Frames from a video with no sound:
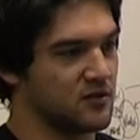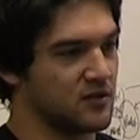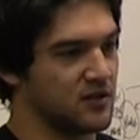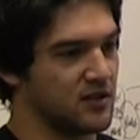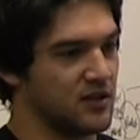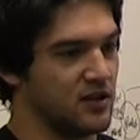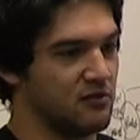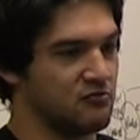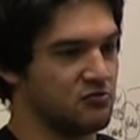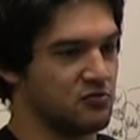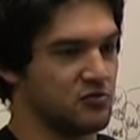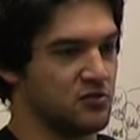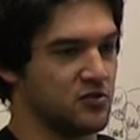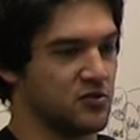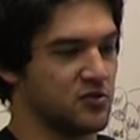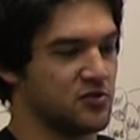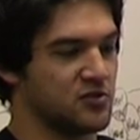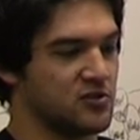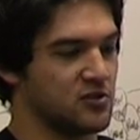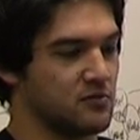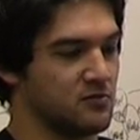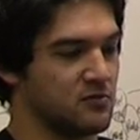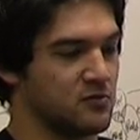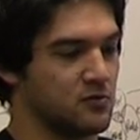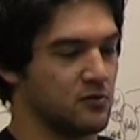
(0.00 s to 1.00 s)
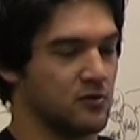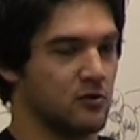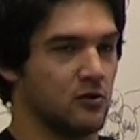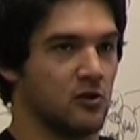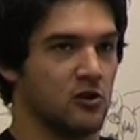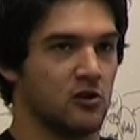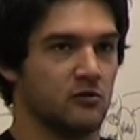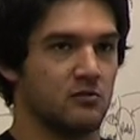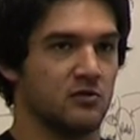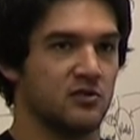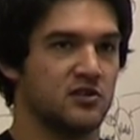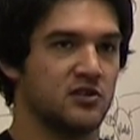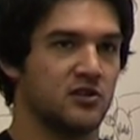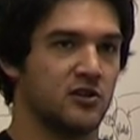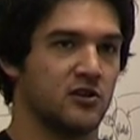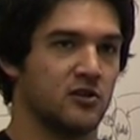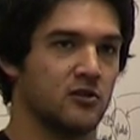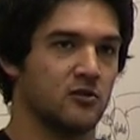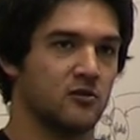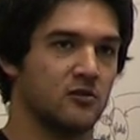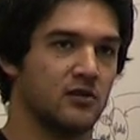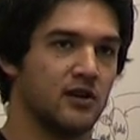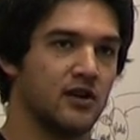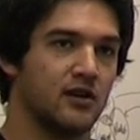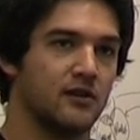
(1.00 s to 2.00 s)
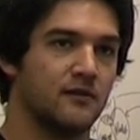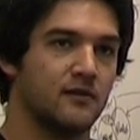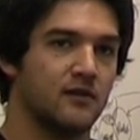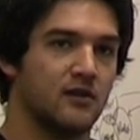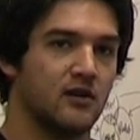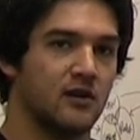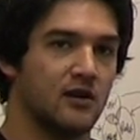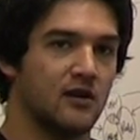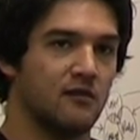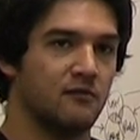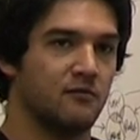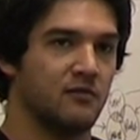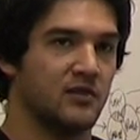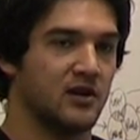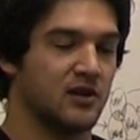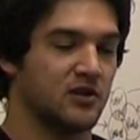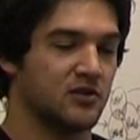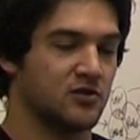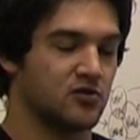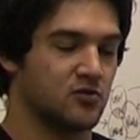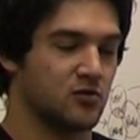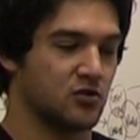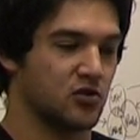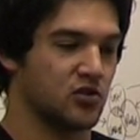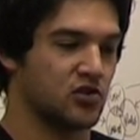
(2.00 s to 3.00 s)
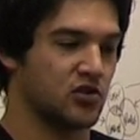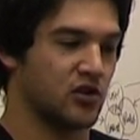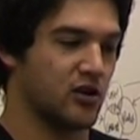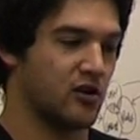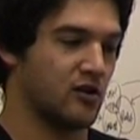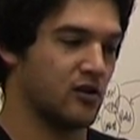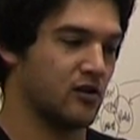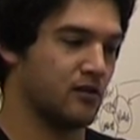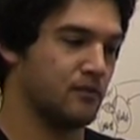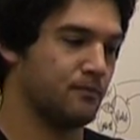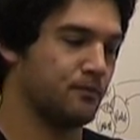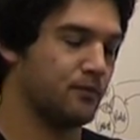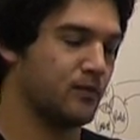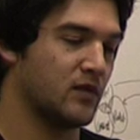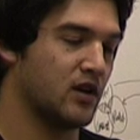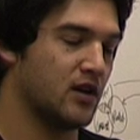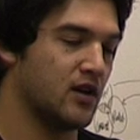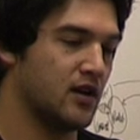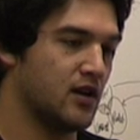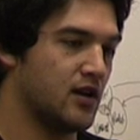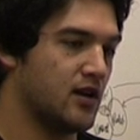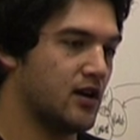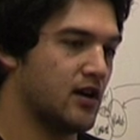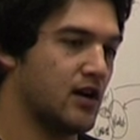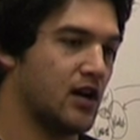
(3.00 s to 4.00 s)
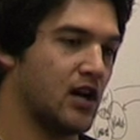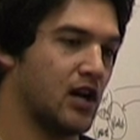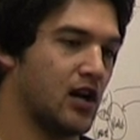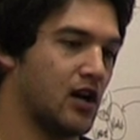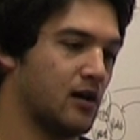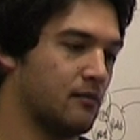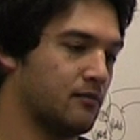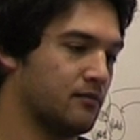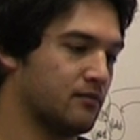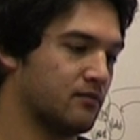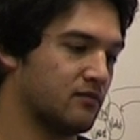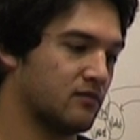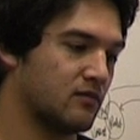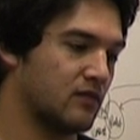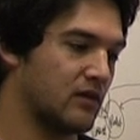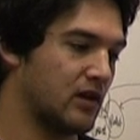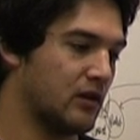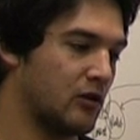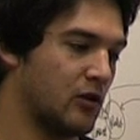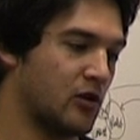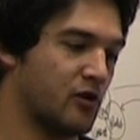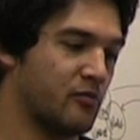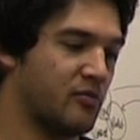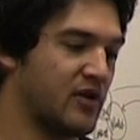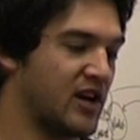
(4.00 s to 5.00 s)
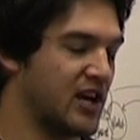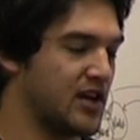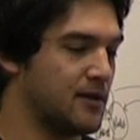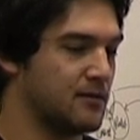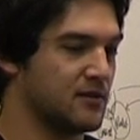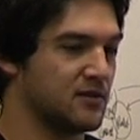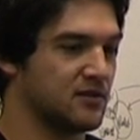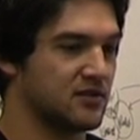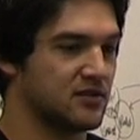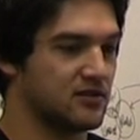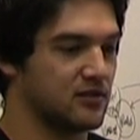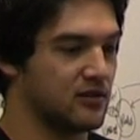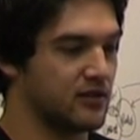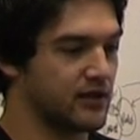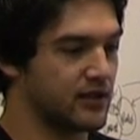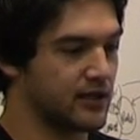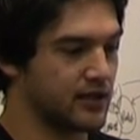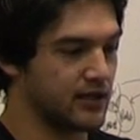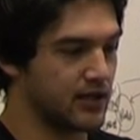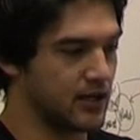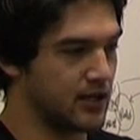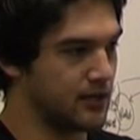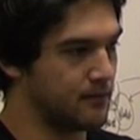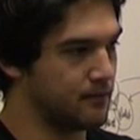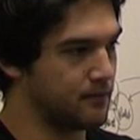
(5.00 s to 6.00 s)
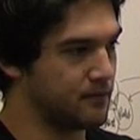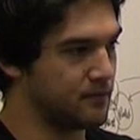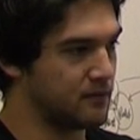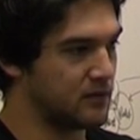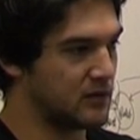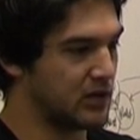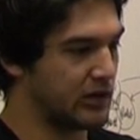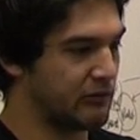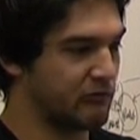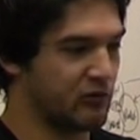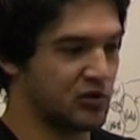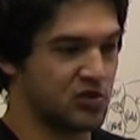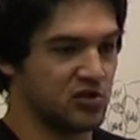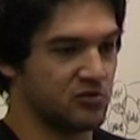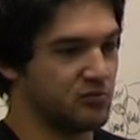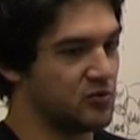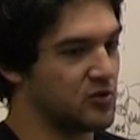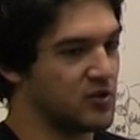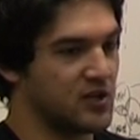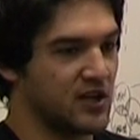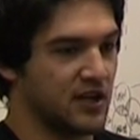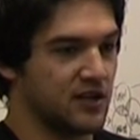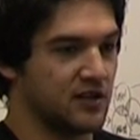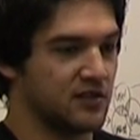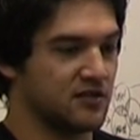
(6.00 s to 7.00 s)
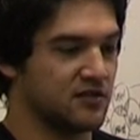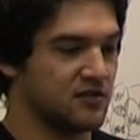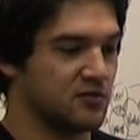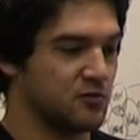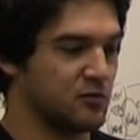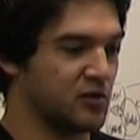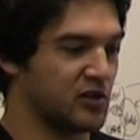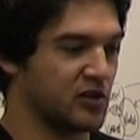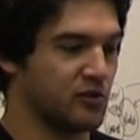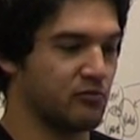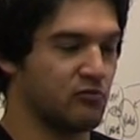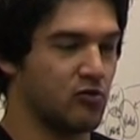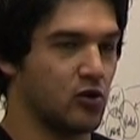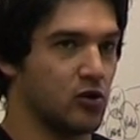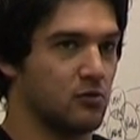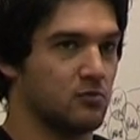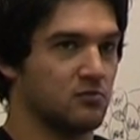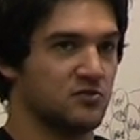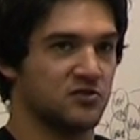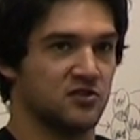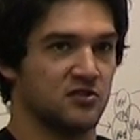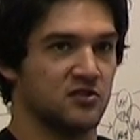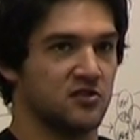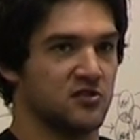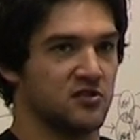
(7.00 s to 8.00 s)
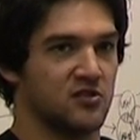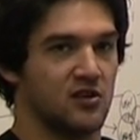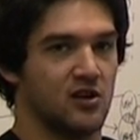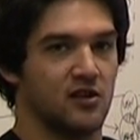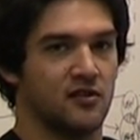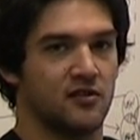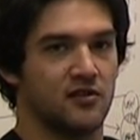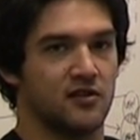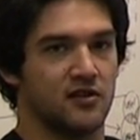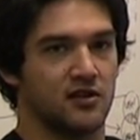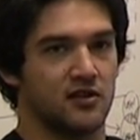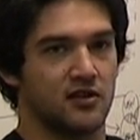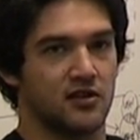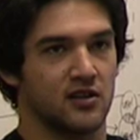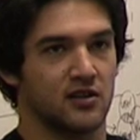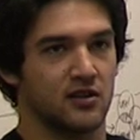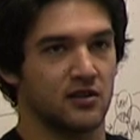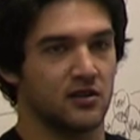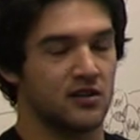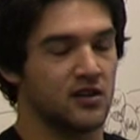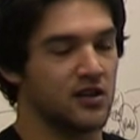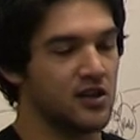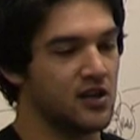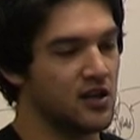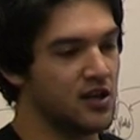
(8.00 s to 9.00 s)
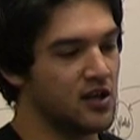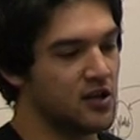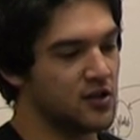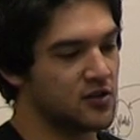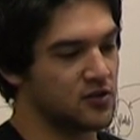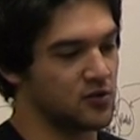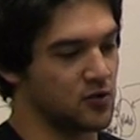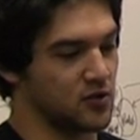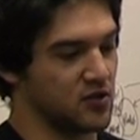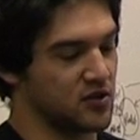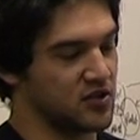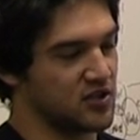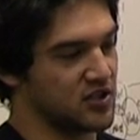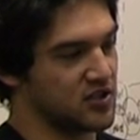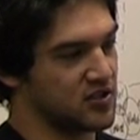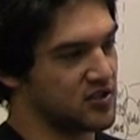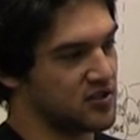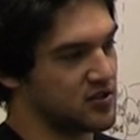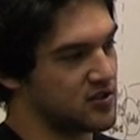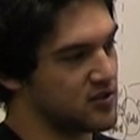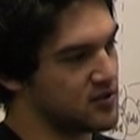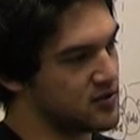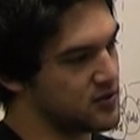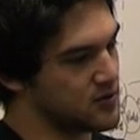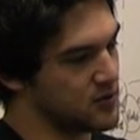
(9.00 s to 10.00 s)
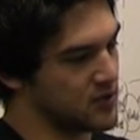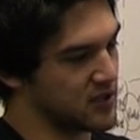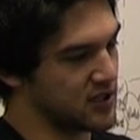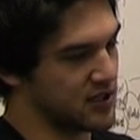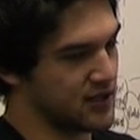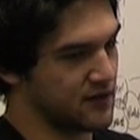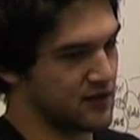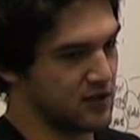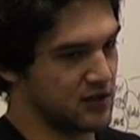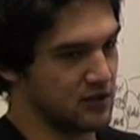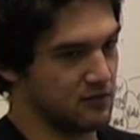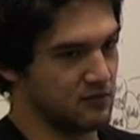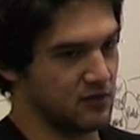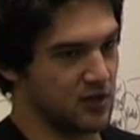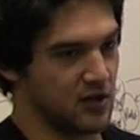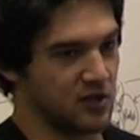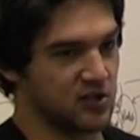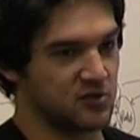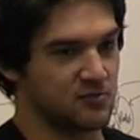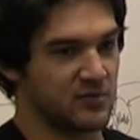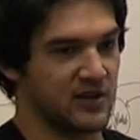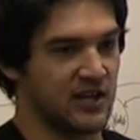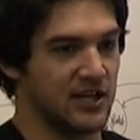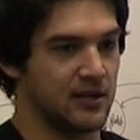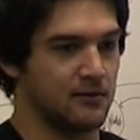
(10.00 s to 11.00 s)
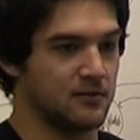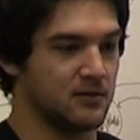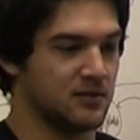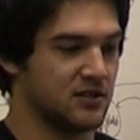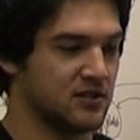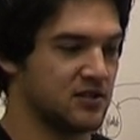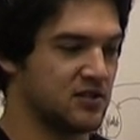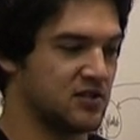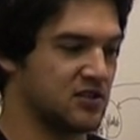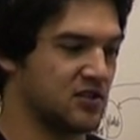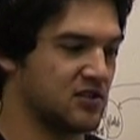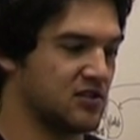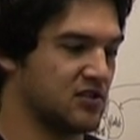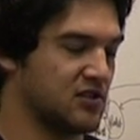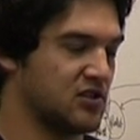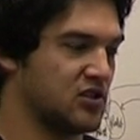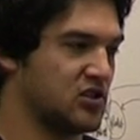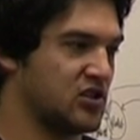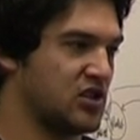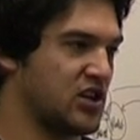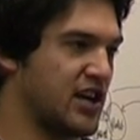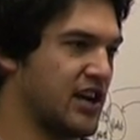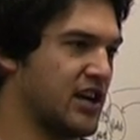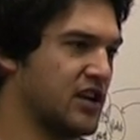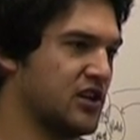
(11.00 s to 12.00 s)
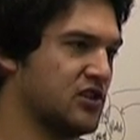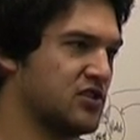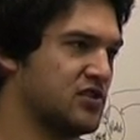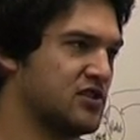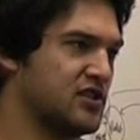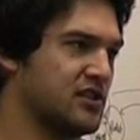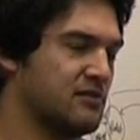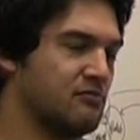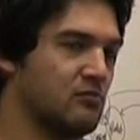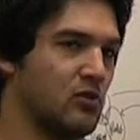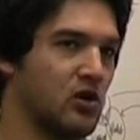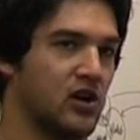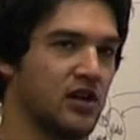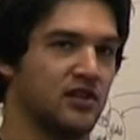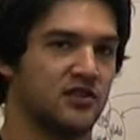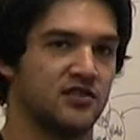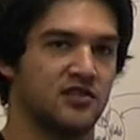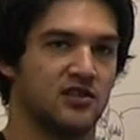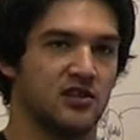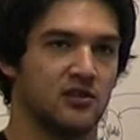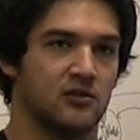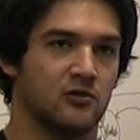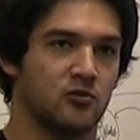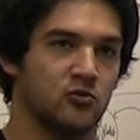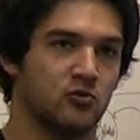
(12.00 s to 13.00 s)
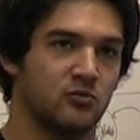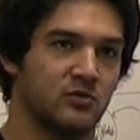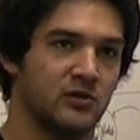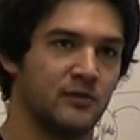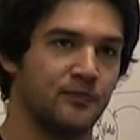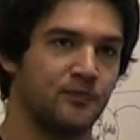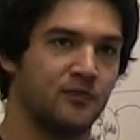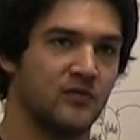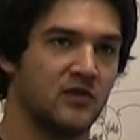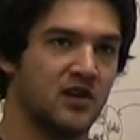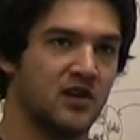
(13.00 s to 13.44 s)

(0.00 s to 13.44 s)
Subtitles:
to introduce them to a lot of material that I've been sort of shown. A lot of papers like Richard Buchanan's work in problems and design thinking, sort of giving them those papers just to change their mindset a little bit,